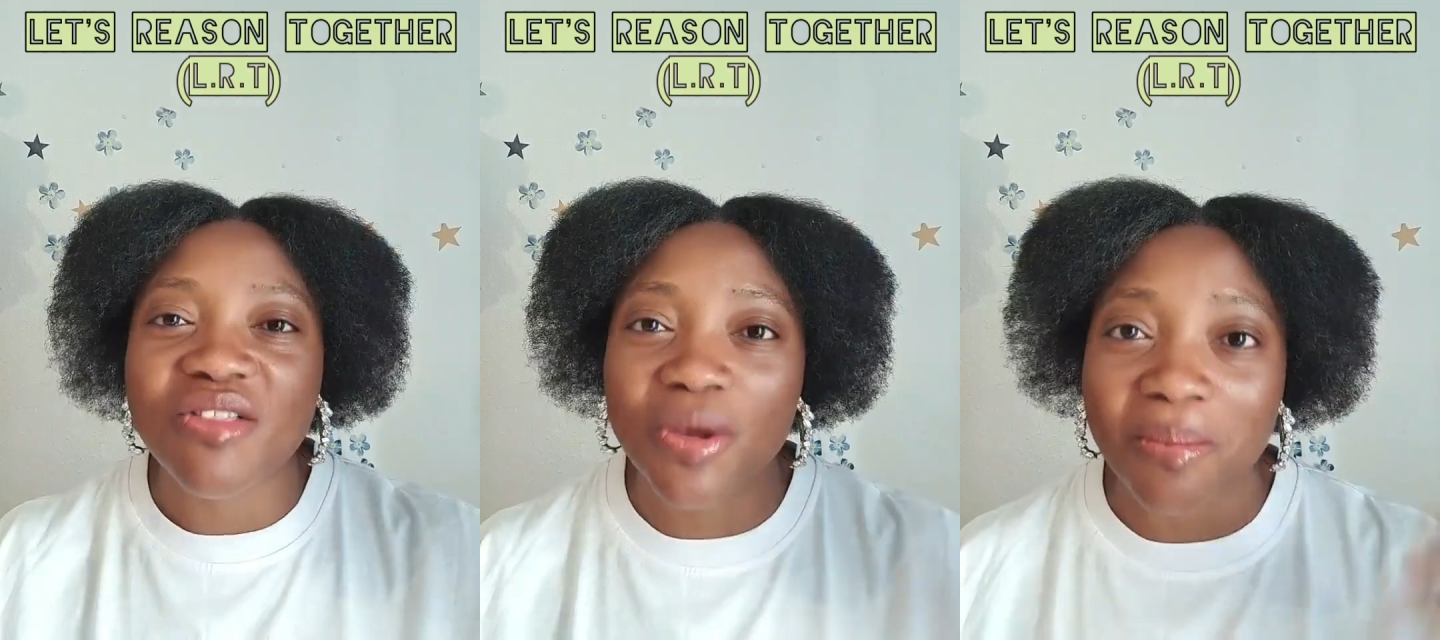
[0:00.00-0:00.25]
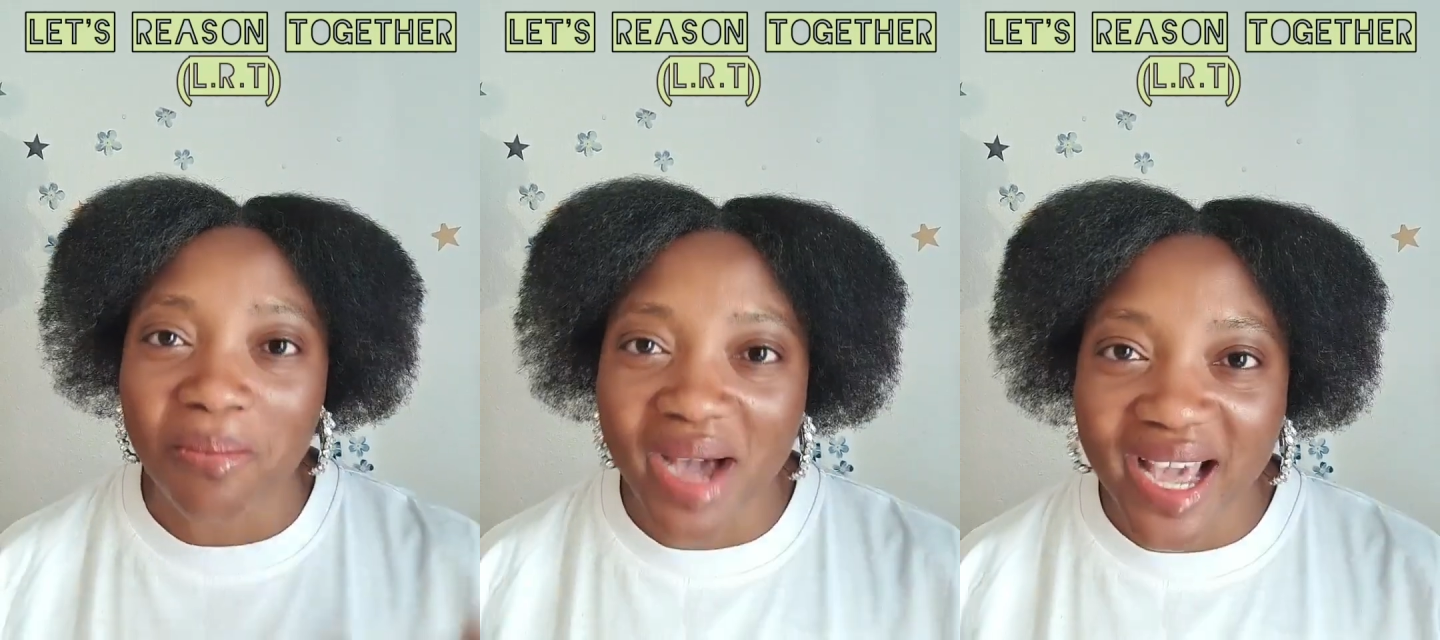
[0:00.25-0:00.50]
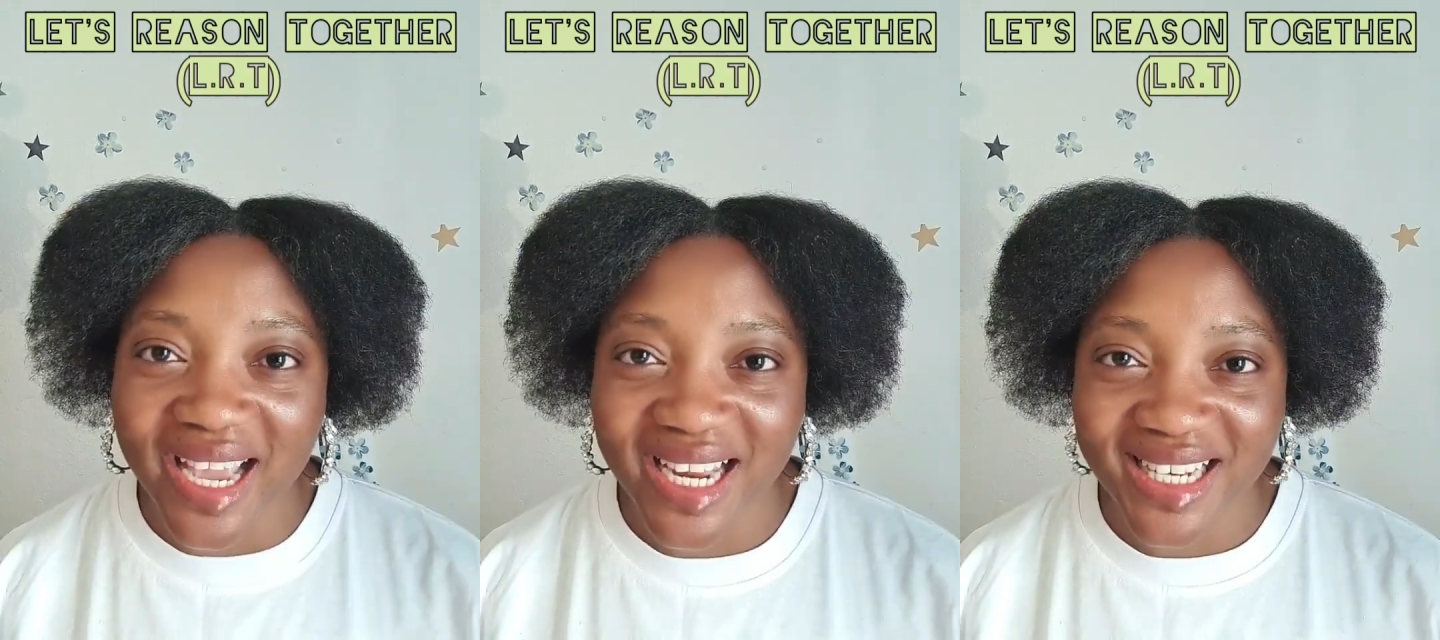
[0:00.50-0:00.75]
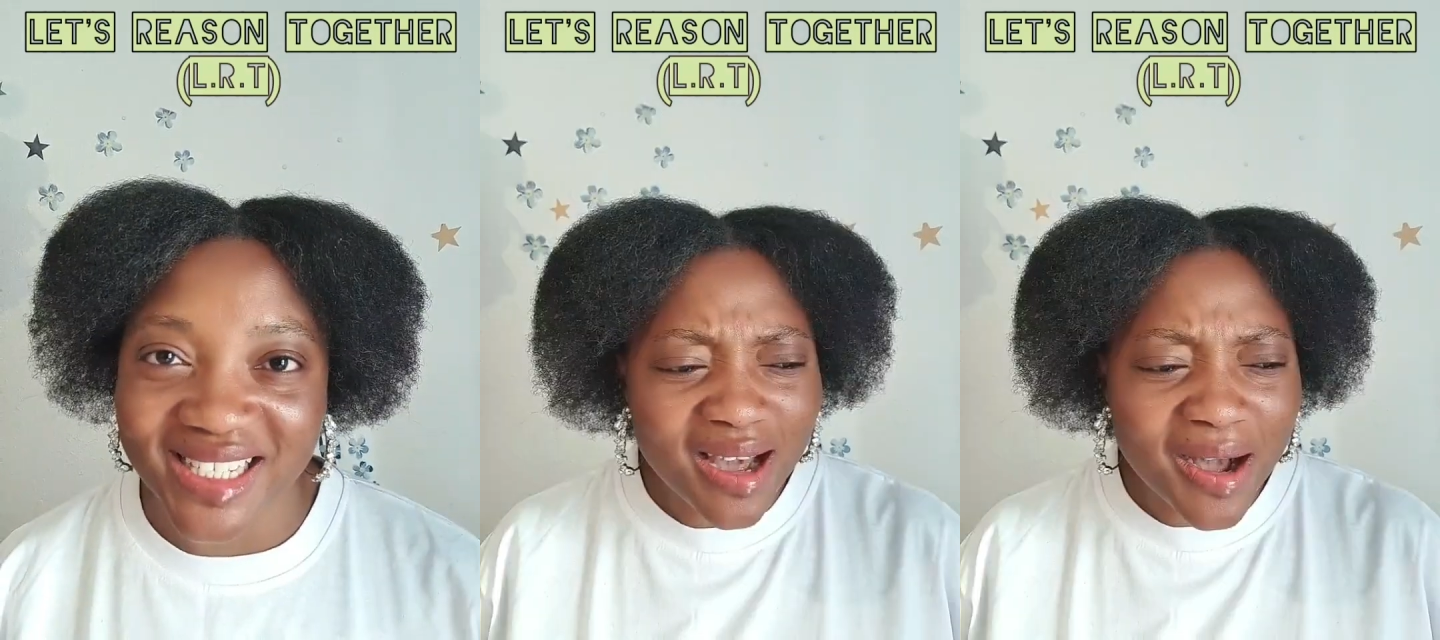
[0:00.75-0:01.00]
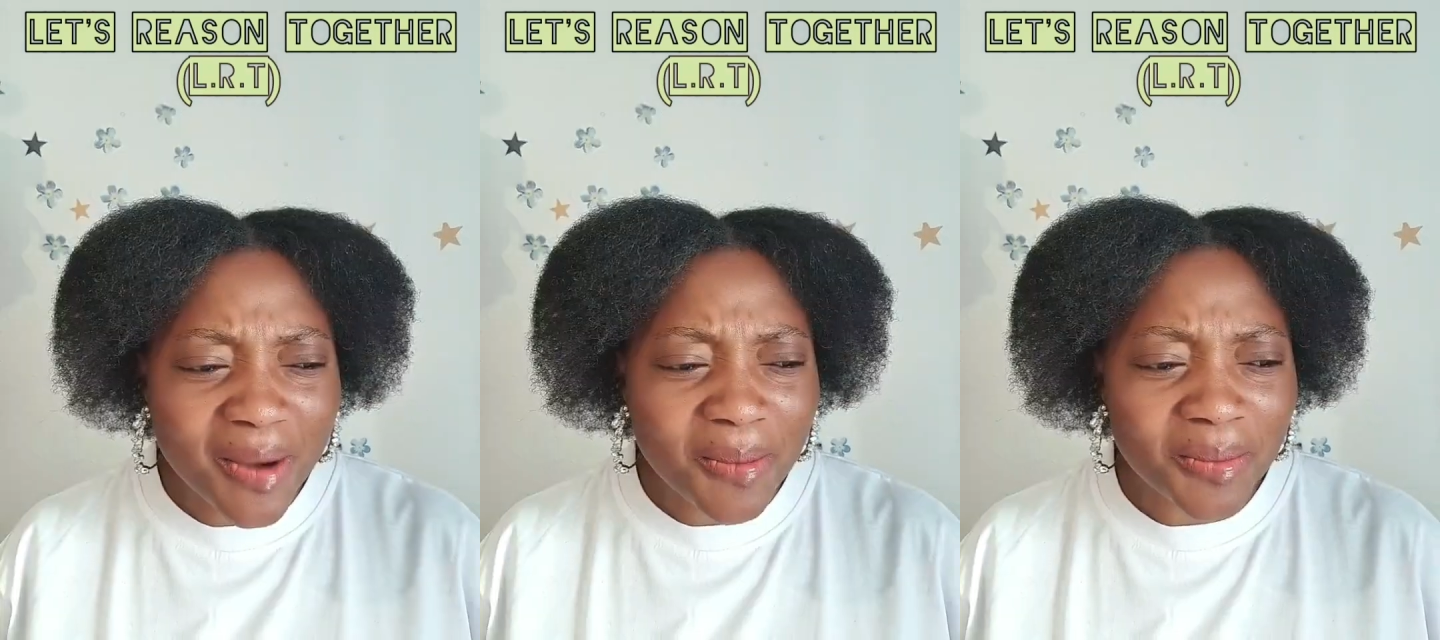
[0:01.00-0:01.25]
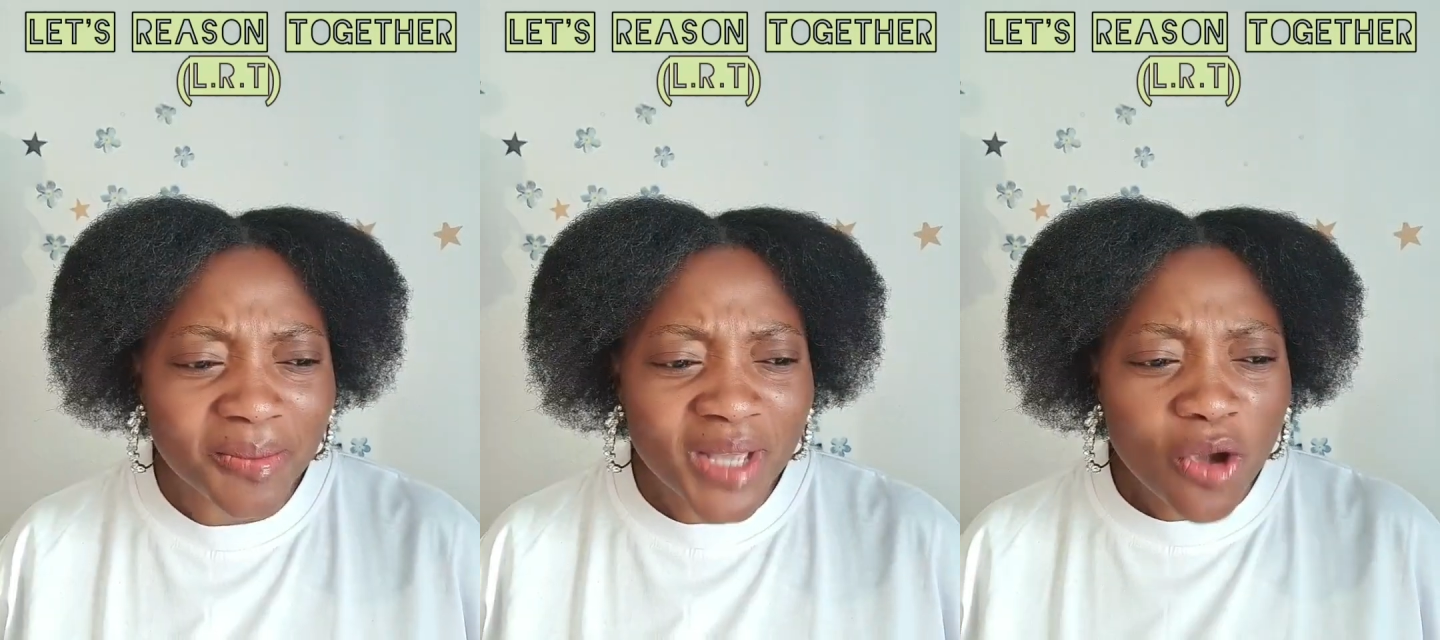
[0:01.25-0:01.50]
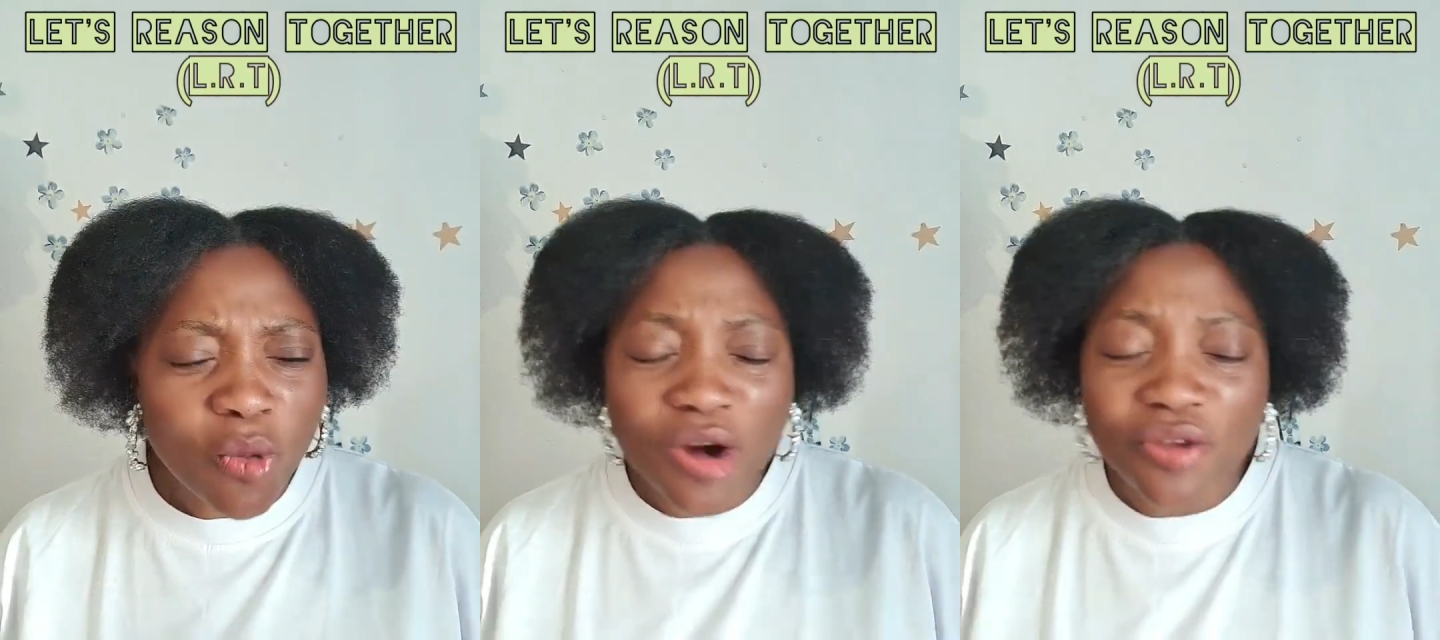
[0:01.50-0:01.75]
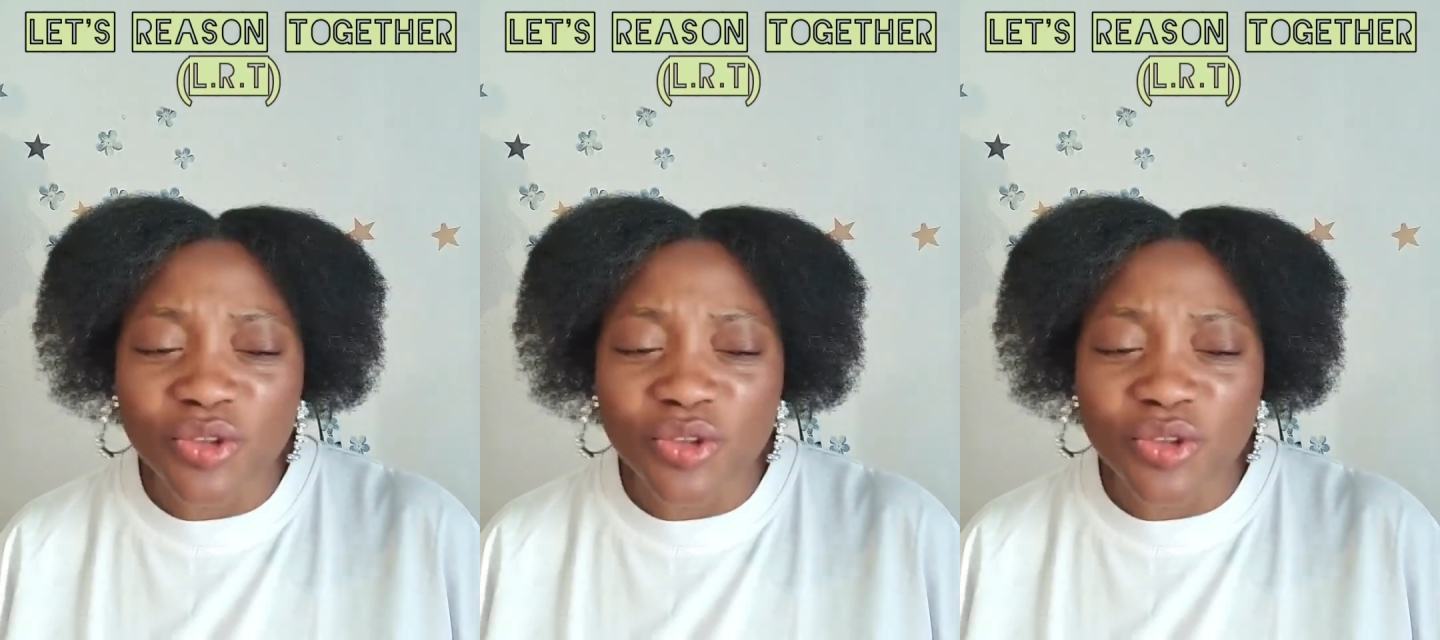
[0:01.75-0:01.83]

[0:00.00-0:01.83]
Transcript: the mind. One